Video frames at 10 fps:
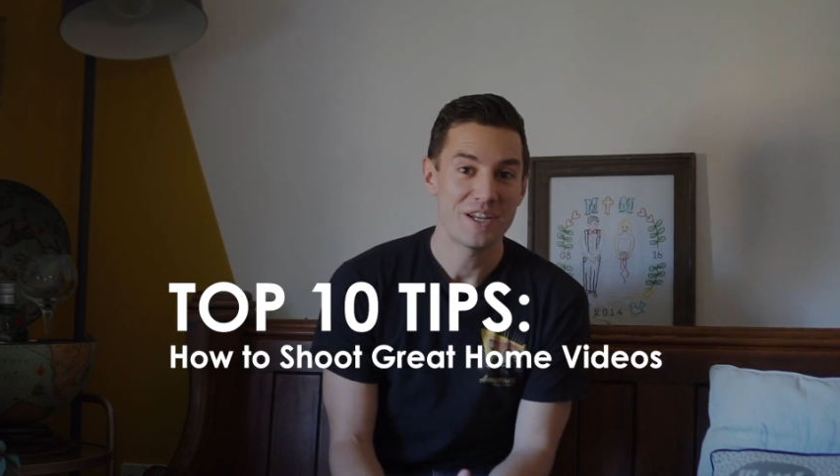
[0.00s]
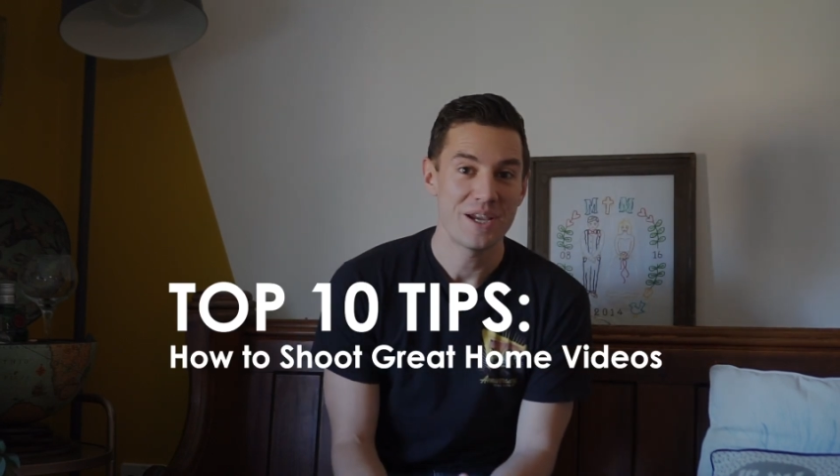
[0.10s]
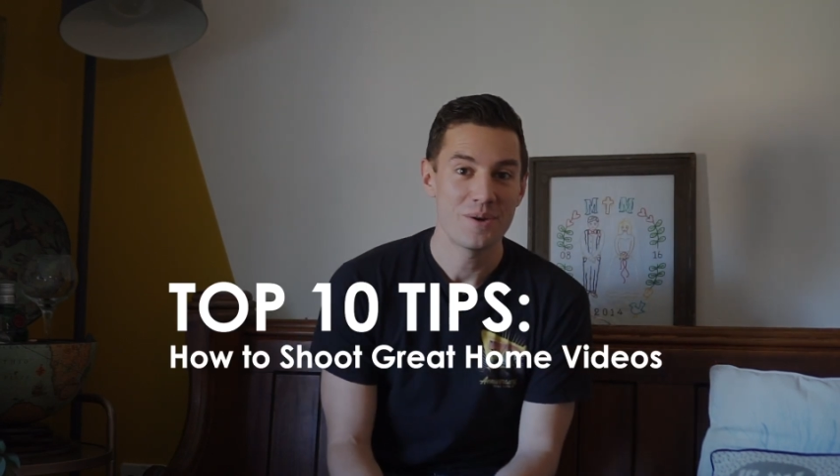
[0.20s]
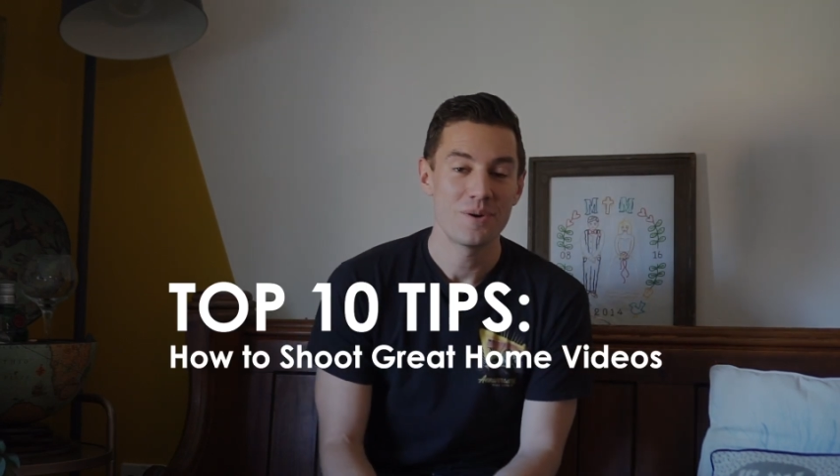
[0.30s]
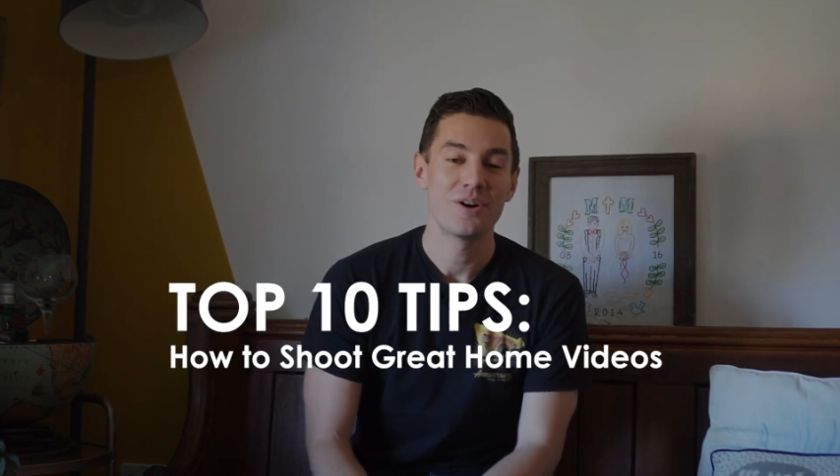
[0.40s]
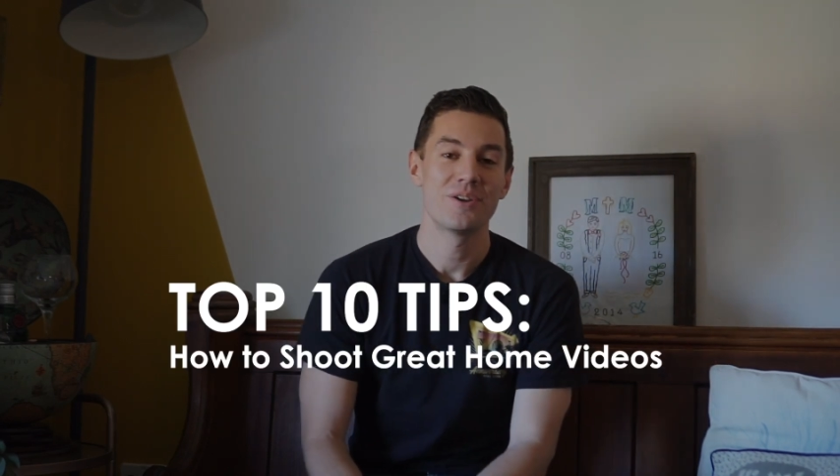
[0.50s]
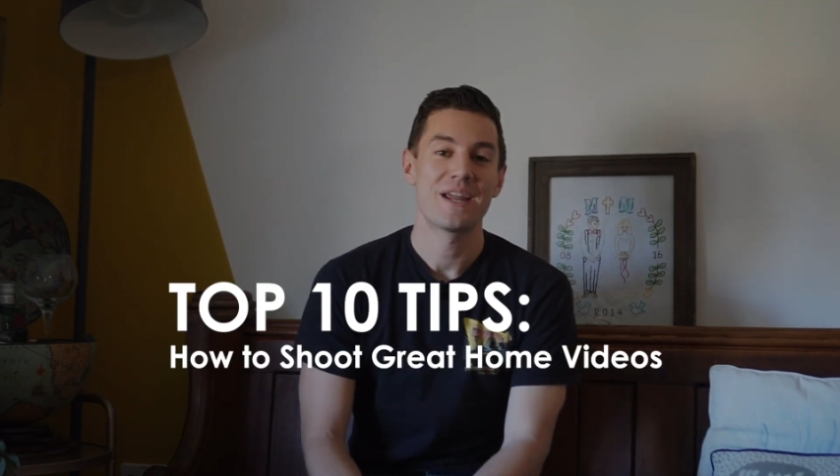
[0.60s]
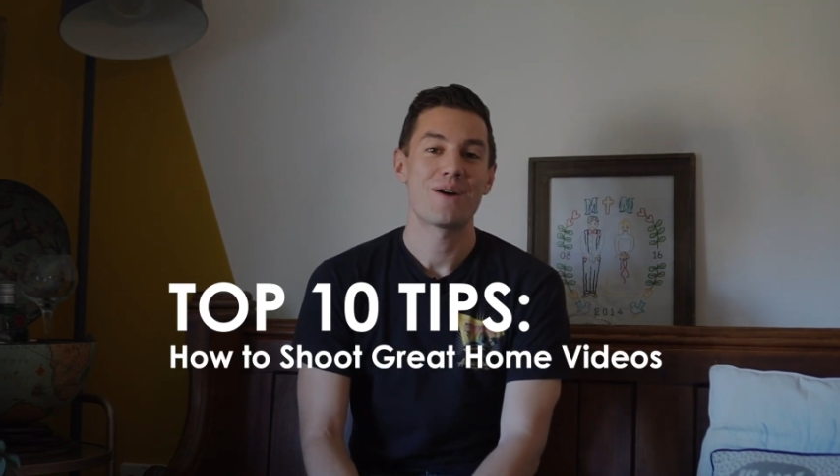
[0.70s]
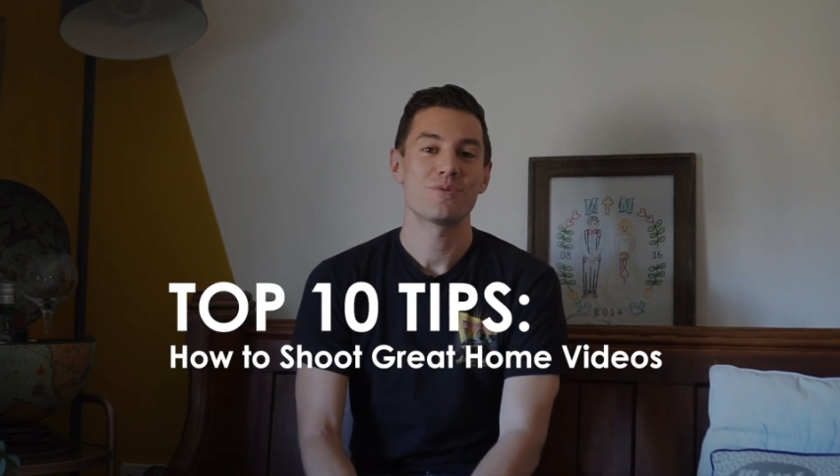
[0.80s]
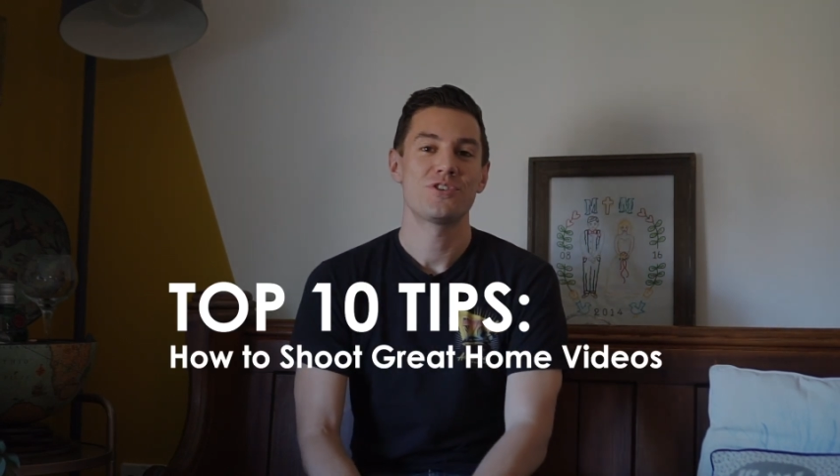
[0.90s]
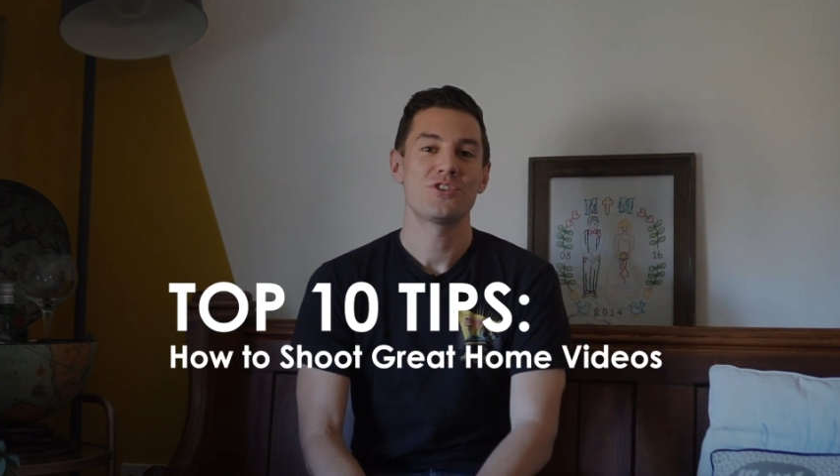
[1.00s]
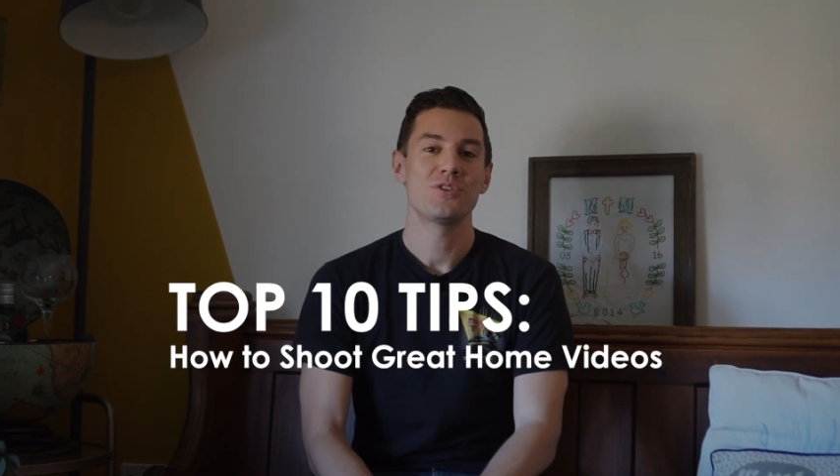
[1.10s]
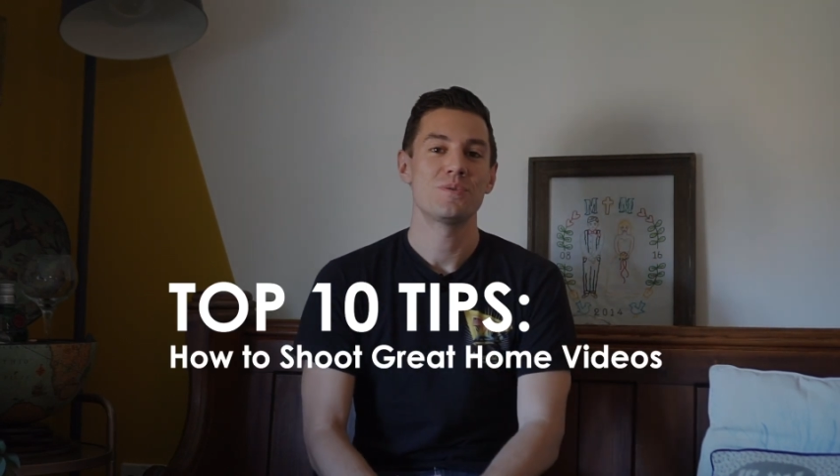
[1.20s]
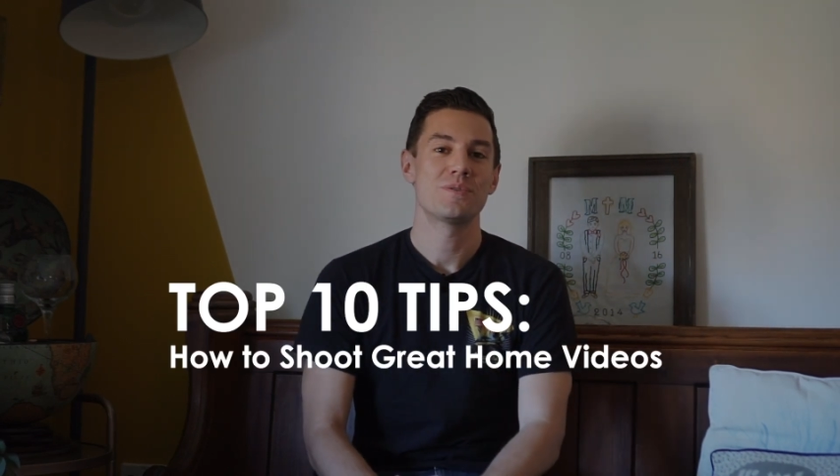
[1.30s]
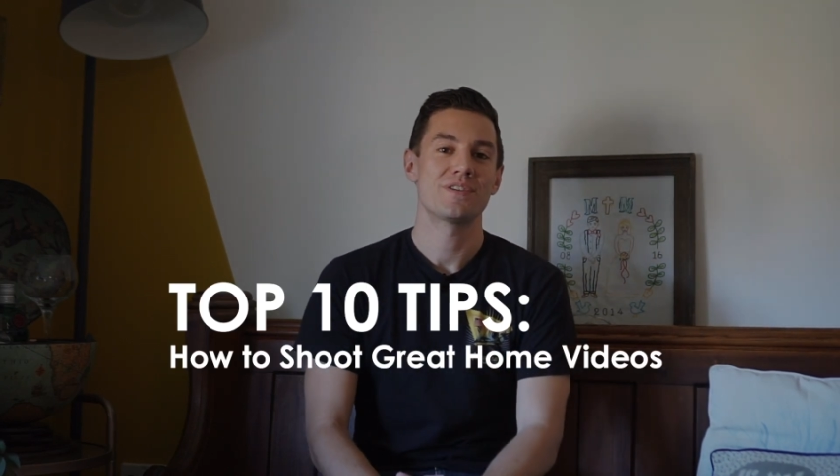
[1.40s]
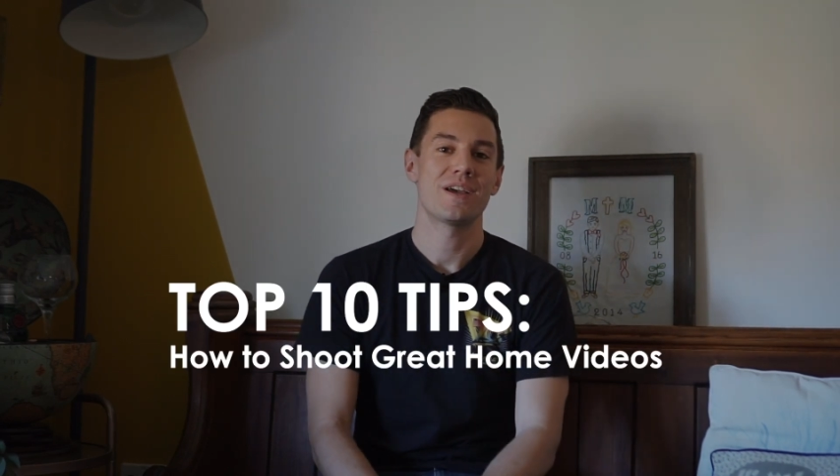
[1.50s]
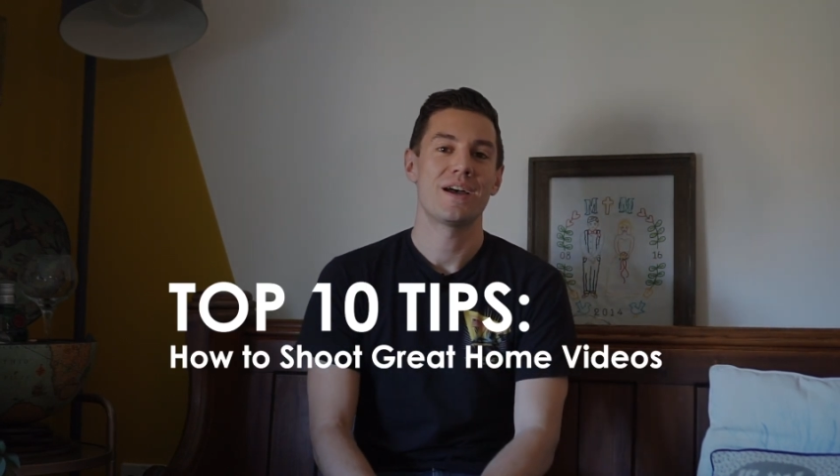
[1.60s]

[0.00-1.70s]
video on how to shoot